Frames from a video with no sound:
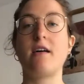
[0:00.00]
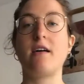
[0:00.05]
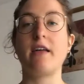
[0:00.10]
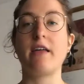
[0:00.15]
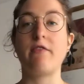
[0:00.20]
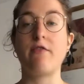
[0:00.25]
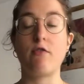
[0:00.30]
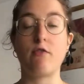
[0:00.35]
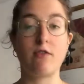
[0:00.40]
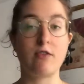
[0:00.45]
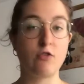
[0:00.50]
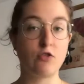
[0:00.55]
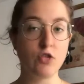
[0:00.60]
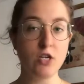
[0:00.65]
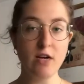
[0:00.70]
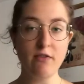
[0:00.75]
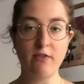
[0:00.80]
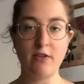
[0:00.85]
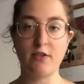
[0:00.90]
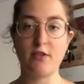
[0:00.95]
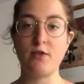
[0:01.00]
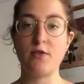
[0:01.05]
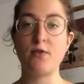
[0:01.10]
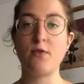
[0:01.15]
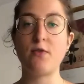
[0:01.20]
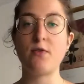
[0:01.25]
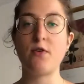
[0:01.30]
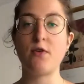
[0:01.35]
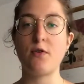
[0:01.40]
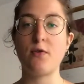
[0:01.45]
if you want to travel
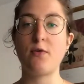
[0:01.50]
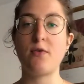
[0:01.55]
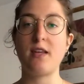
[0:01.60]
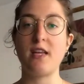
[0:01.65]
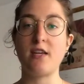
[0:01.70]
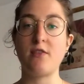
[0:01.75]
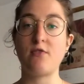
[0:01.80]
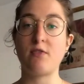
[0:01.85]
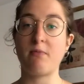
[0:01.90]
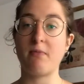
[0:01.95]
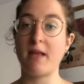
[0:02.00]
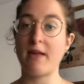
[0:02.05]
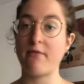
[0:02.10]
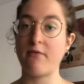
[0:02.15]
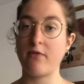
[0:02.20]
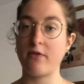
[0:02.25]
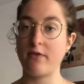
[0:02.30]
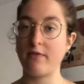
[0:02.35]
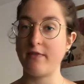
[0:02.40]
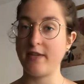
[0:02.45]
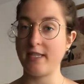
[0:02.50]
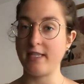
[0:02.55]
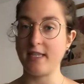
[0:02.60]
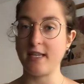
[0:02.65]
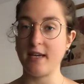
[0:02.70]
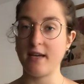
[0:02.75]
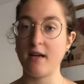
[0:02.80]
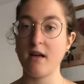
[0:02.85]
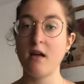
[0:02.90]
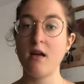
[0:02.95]
to, you need to apply for a visa.